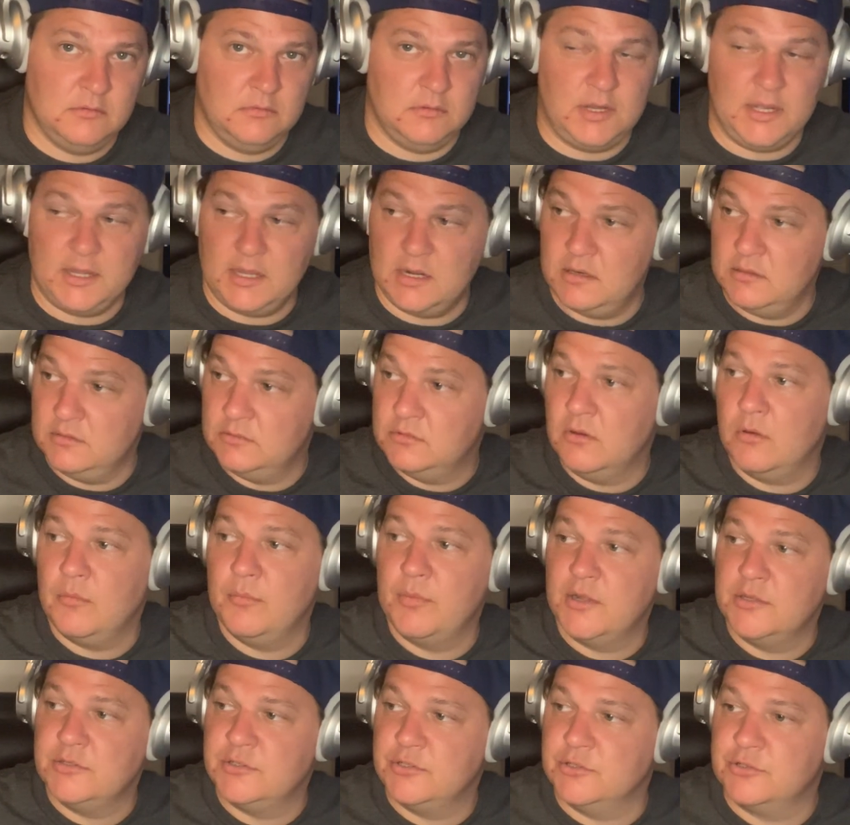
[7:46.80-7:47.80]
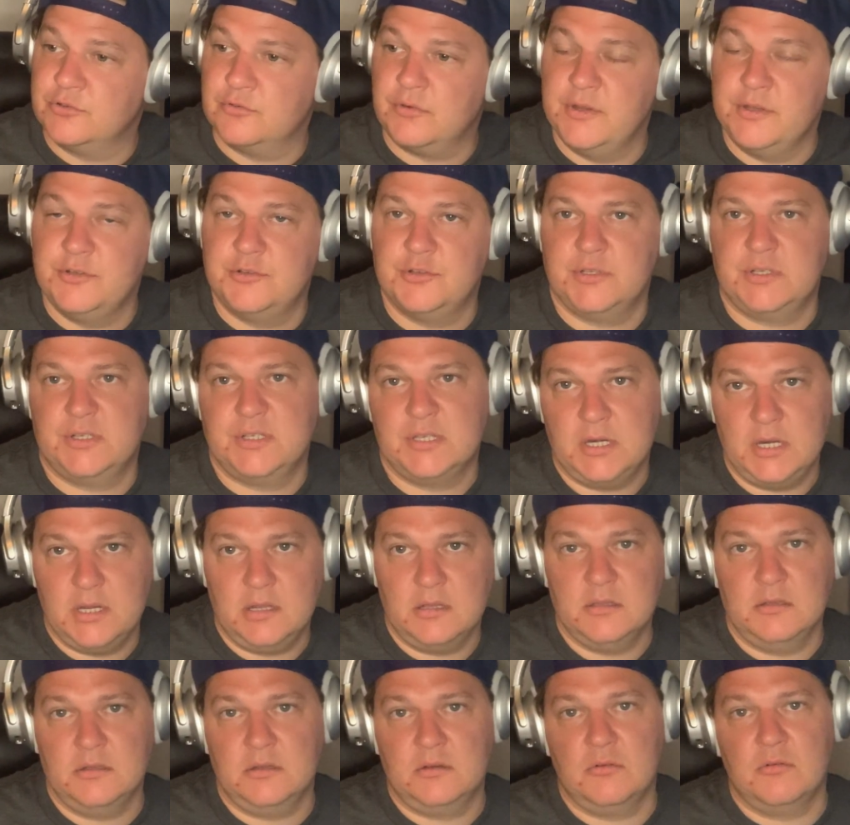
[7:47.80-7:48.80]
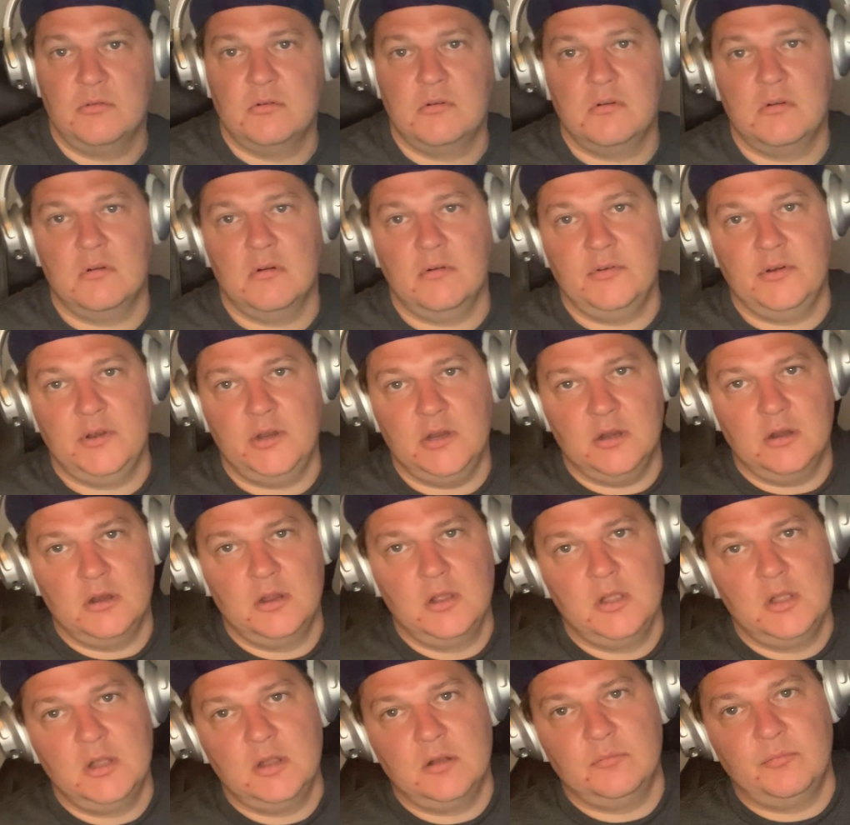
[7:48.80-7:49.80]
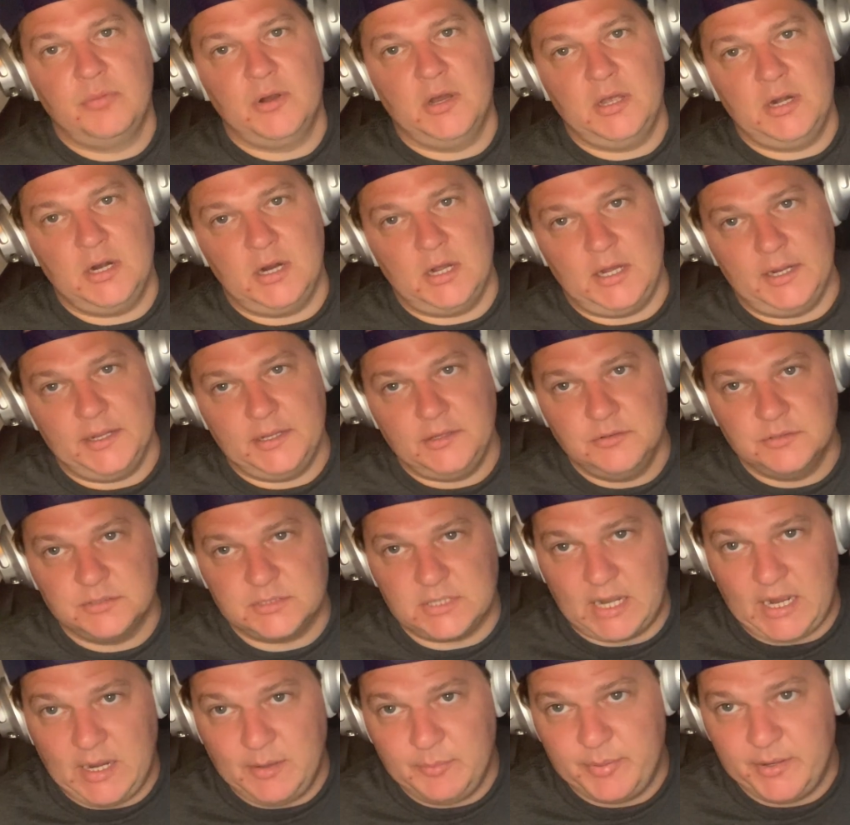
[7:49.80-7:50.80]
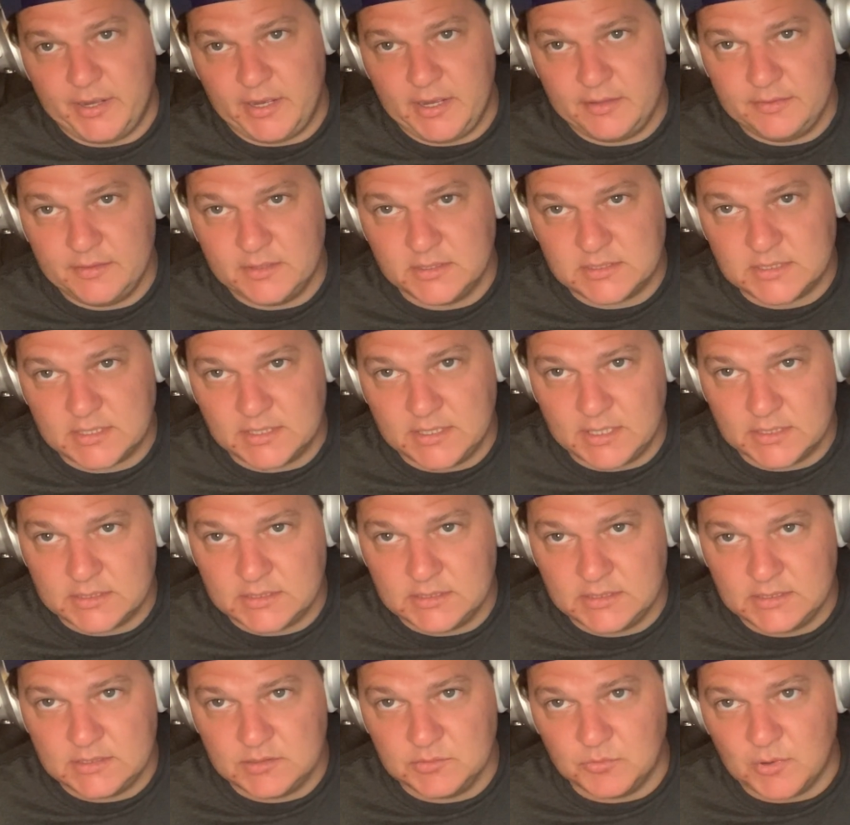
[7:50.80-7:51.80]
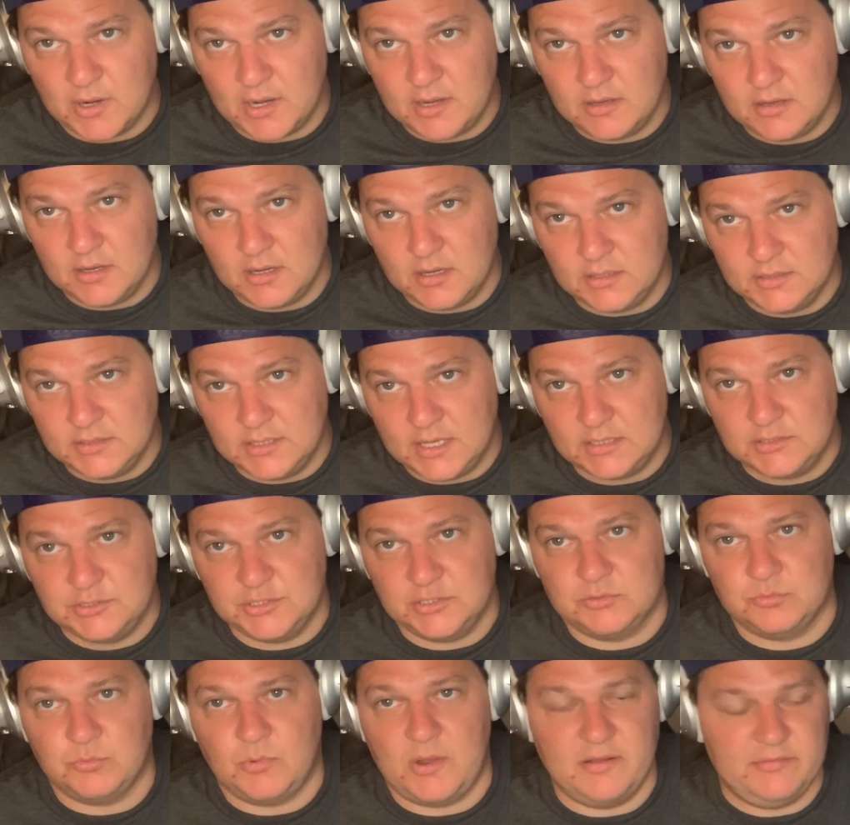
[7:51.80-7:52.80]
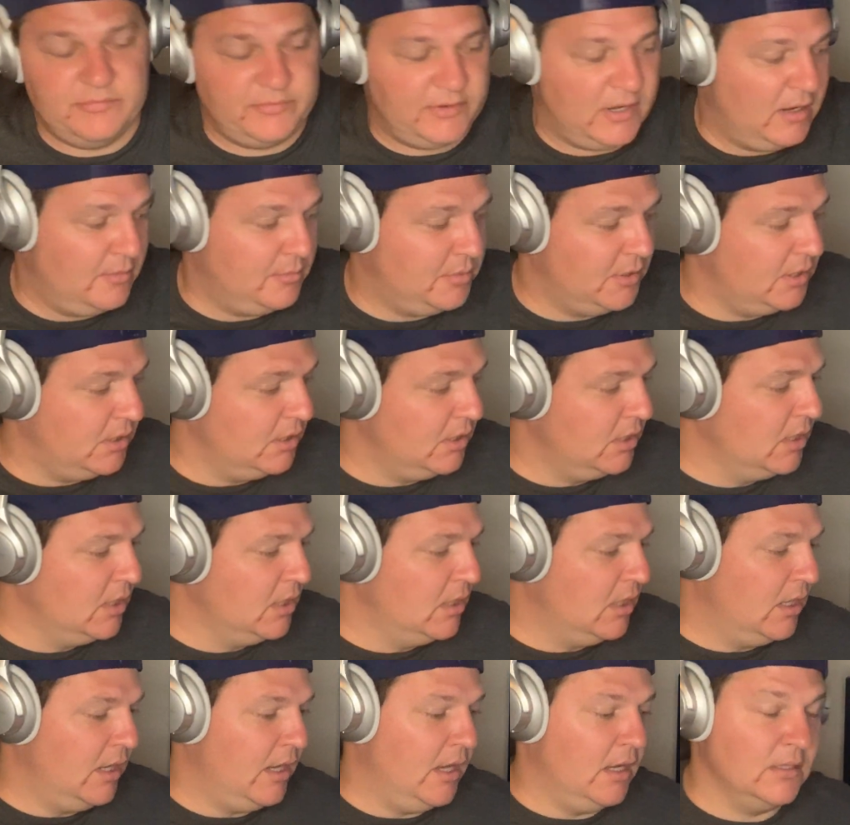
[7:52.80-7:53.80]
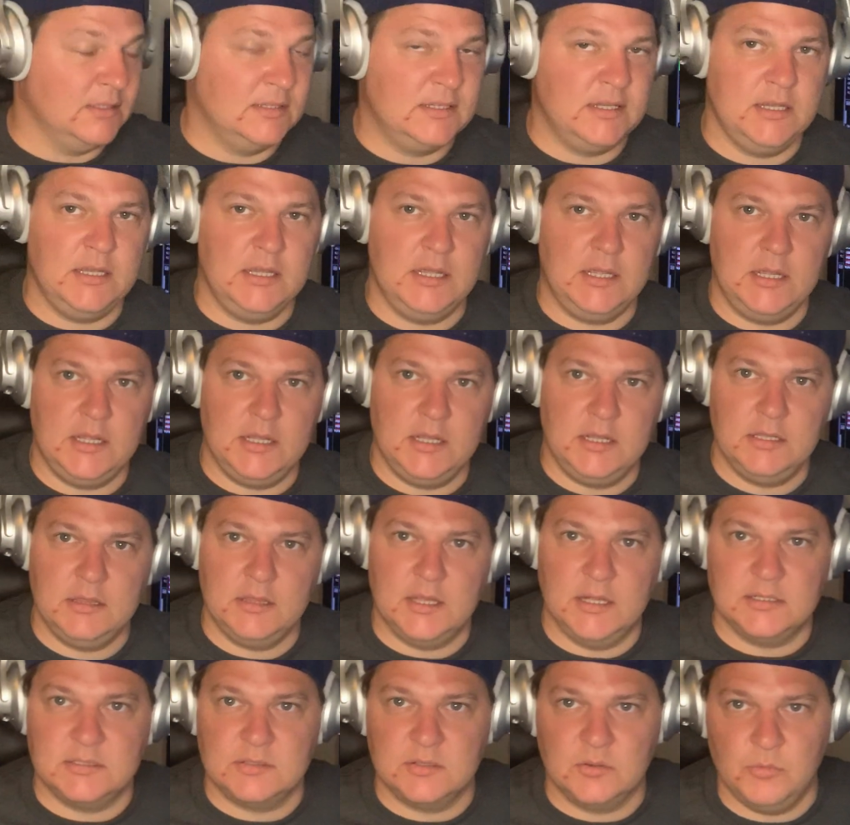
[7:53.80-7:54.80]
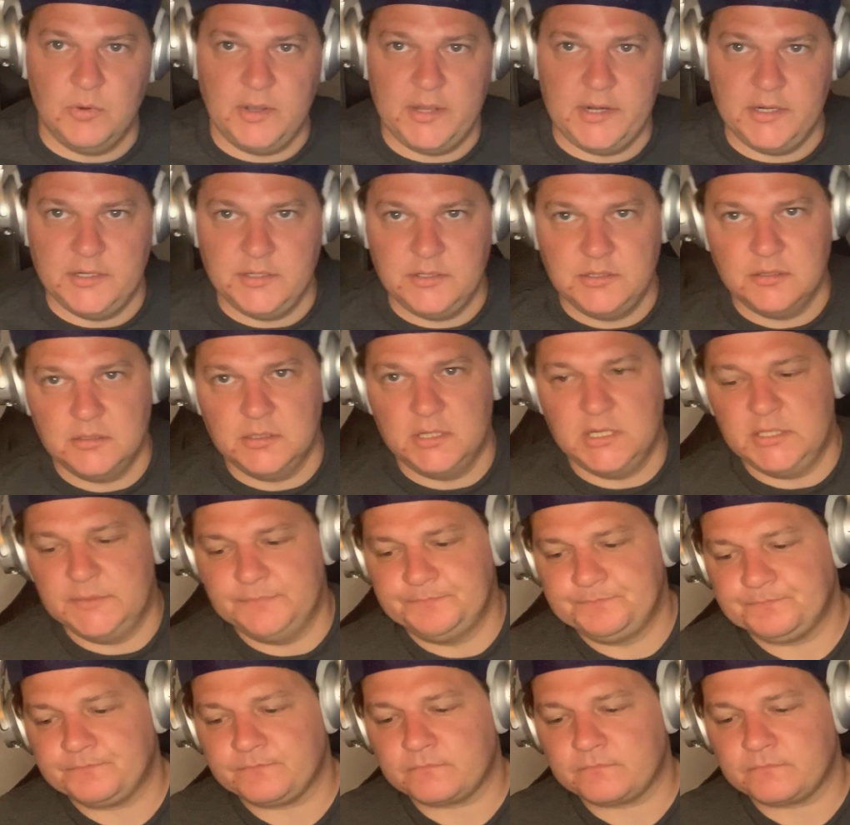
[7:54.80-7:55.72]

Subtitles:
I got a whole bunch of screens just sitting on the corner over here. But I use iPad that's connected to not just Wi-Fi, but LTE. That's the way to do it.